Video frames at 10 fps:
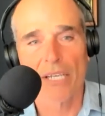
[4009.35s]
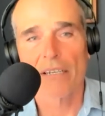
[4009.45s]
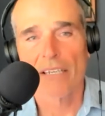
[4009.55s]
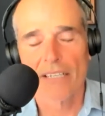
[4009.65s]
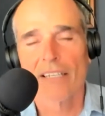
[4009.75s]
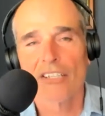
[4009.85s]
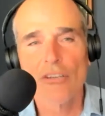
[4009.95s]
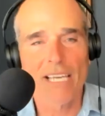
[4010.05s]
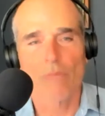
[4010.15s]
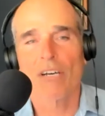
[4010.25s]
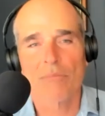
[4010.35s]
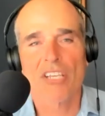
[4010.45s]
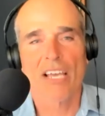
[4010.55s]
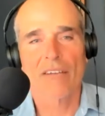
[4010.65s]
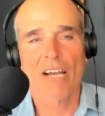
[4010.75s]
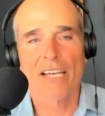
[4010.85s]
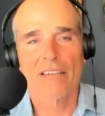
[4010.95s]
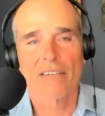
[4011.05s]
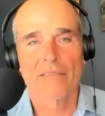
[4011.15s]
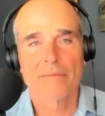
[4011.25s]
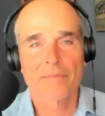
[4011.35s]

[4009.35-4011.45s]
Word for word: But you get what I'm saying, right?